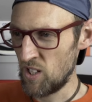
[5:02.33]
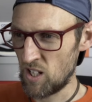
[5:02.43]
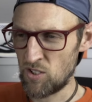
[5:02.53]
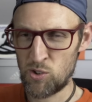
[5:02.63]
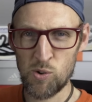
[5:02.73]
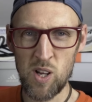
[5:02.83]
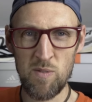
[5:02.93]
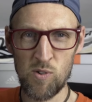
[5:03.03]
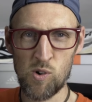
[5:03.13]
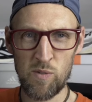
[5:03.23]
You know, the 3,
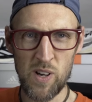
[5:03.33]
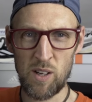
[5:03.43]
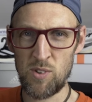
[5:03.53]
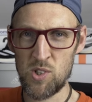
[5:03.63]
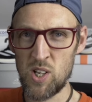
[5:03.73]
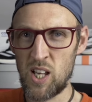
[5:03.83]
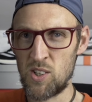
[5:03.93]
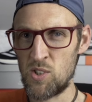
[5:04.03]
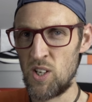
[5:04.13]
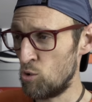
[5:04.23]
4, 5 and
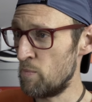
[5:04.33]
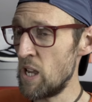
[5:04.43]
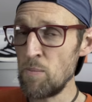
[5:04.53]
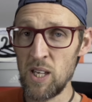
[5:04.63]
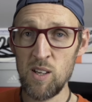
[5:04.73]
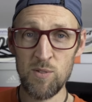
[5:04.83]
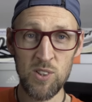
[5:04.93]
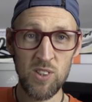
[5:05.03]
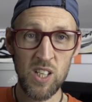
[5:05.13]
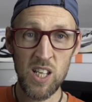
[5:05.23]
6. Or maybe
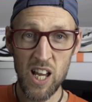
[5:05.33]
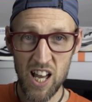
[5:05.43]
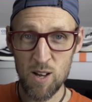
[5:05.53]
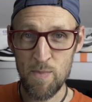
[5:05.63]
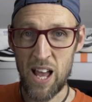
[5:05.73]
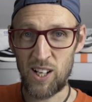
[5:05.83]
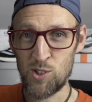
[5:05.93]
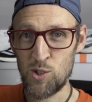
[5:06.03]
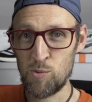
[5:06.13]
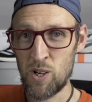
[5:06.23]
even the Air
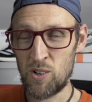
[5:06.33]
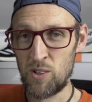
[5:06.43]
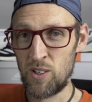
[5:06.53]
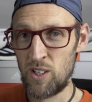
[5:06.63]
Max as well.